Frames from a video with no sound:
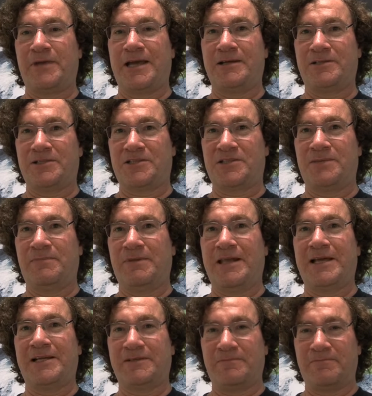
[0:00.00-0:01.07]
be able to
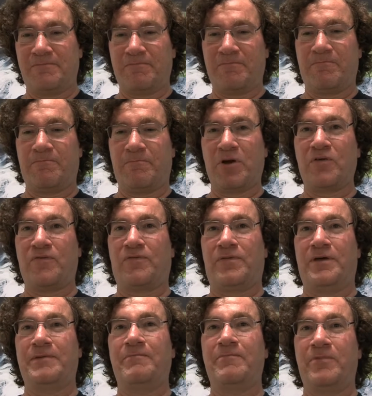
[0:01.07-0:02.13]
simulate both
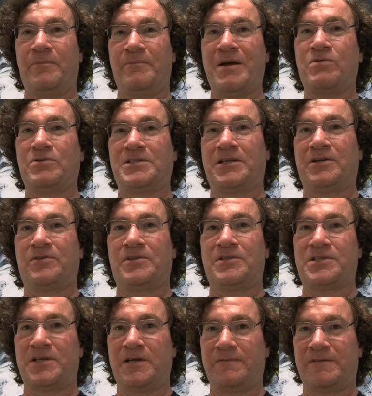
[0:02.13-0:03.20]
the, the melting on the
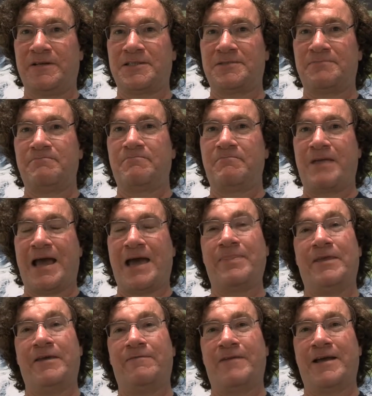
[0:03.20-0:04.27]
surface
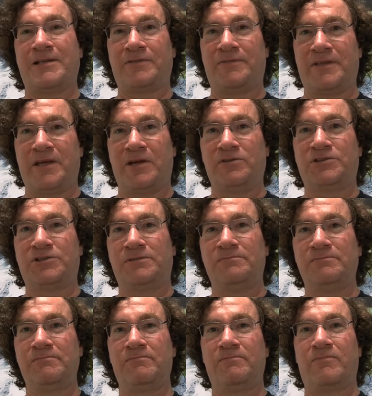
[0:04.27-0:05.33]
and the effect of the ocean
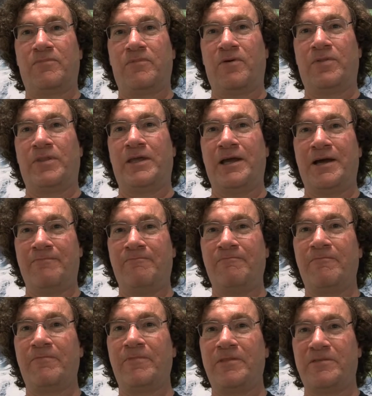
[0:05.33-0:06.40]
on the
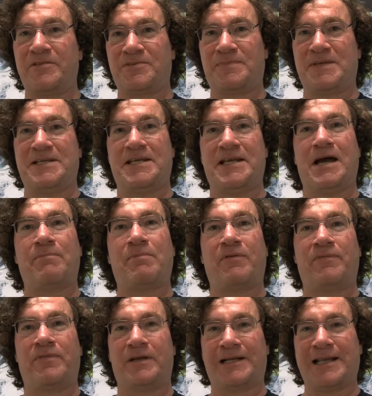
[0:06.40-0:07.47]
um, speeding up
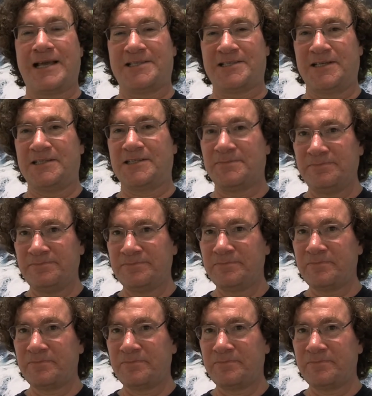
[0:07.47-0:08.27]
of the glaciers.